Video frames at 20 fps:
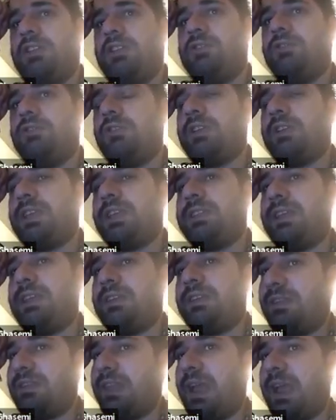don't get
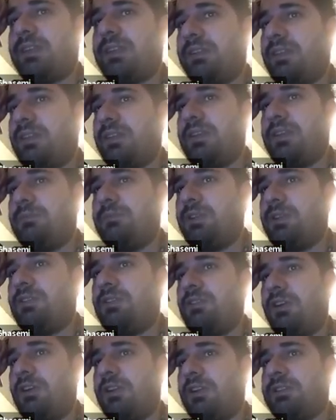exactly the same
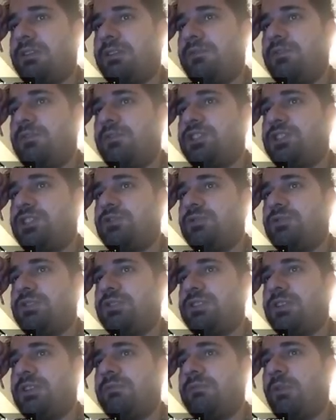result if you
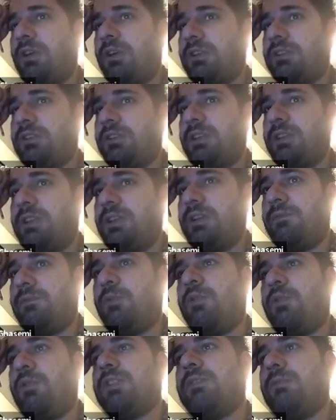choose the one on the left
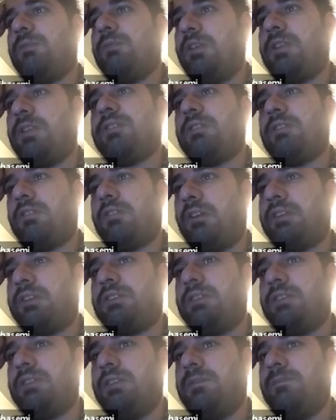or the one on the right.
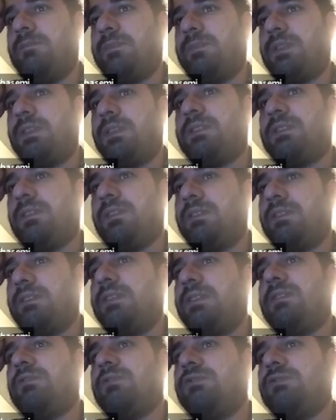
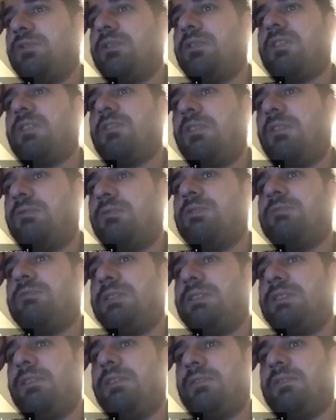Your result would be
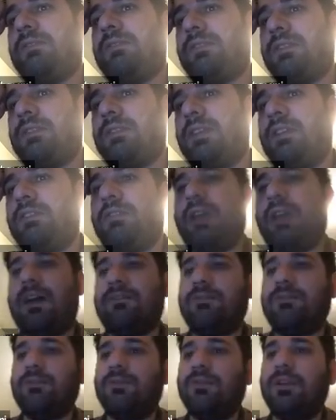different. You have
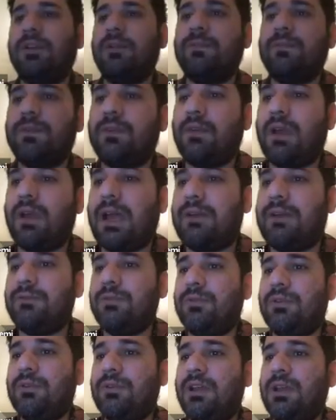to
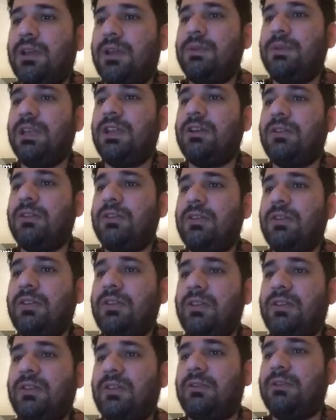be
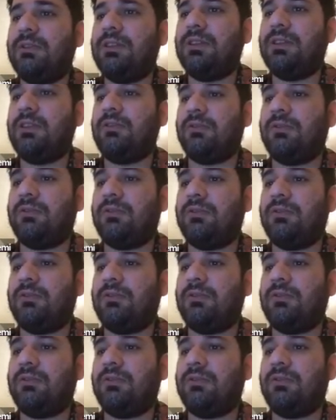consistent with this notation
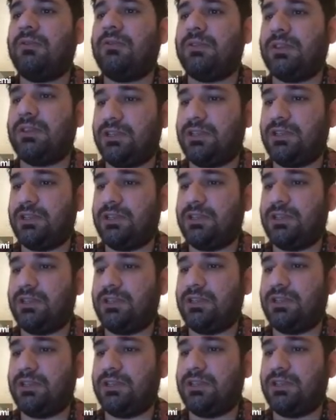that I said,
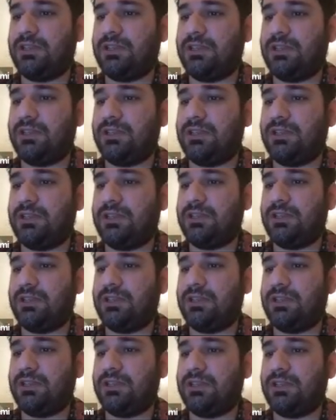that
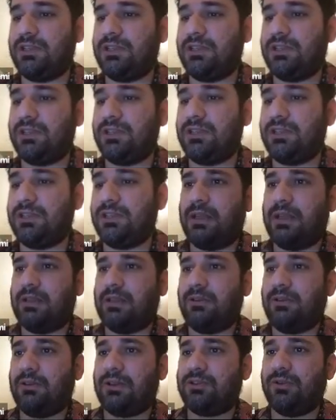I show you here.
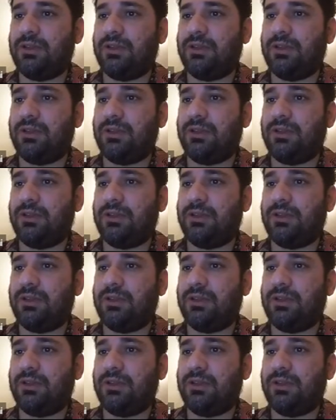So